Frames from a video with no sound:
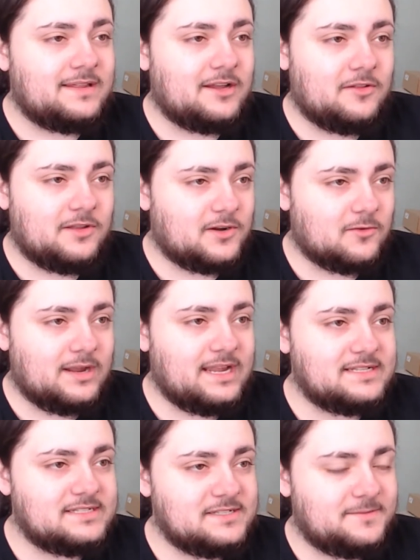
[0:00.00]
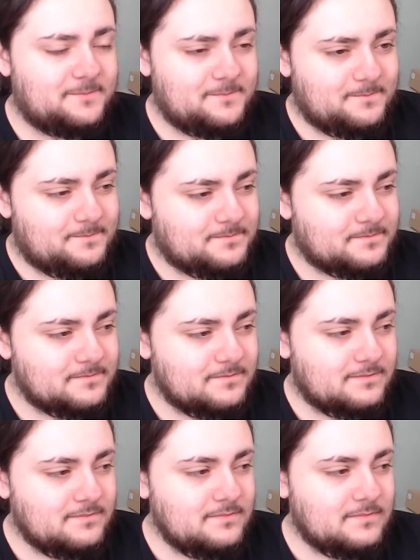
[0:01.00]
They all look great.
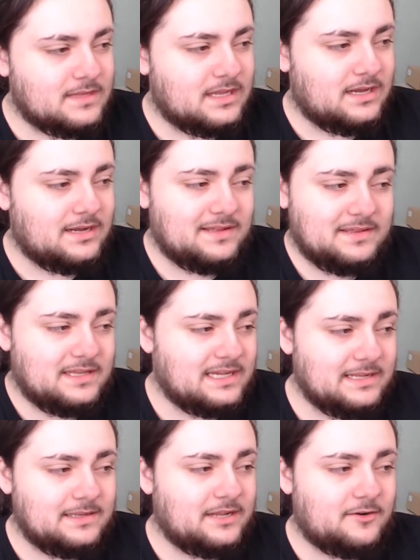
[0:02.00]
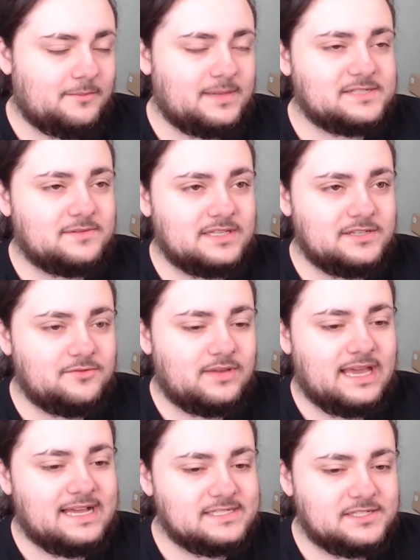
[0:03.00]
Uh, and, and, you know, mixed with the
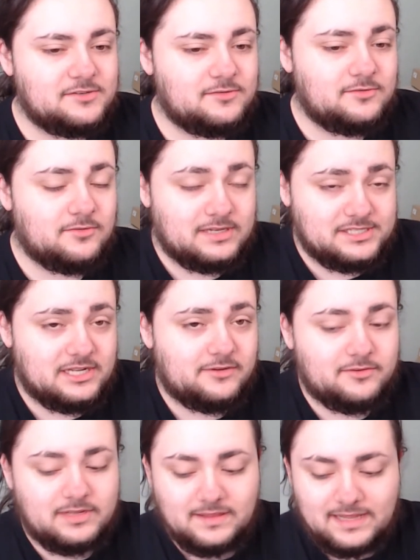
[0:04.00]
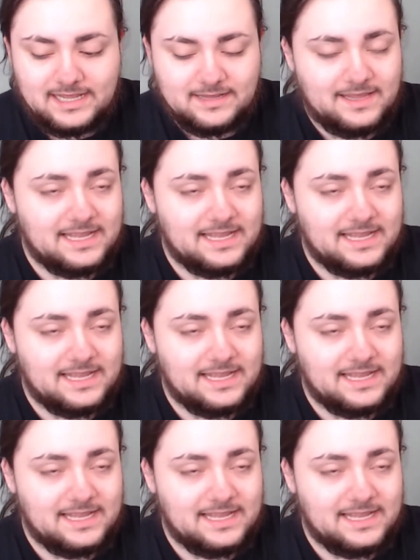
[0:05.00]
new cast too, who I genuinely like.